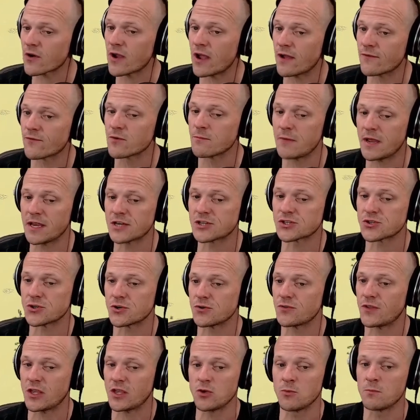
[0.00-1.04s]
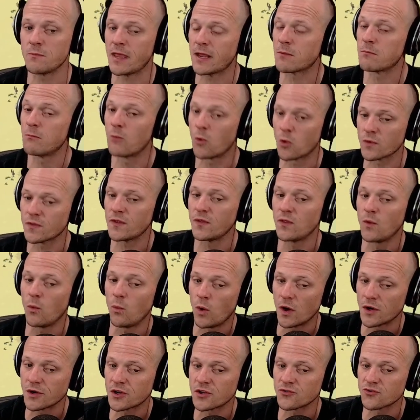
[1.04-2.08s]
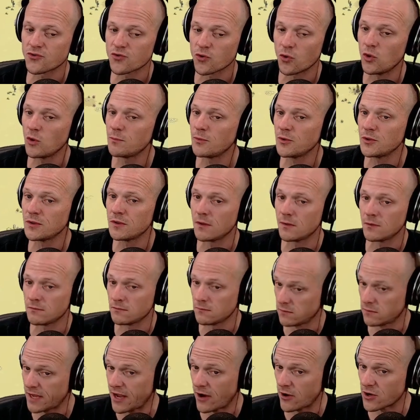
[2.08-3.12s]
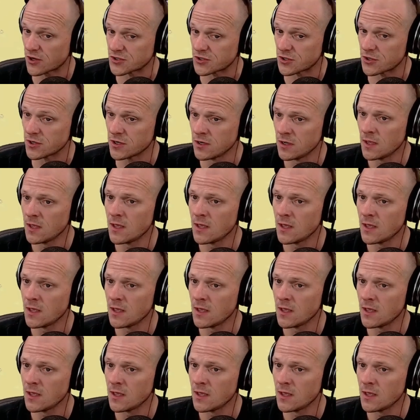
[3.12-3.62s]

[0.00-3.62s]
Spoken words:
ever make sure that you make more than the one controllable character.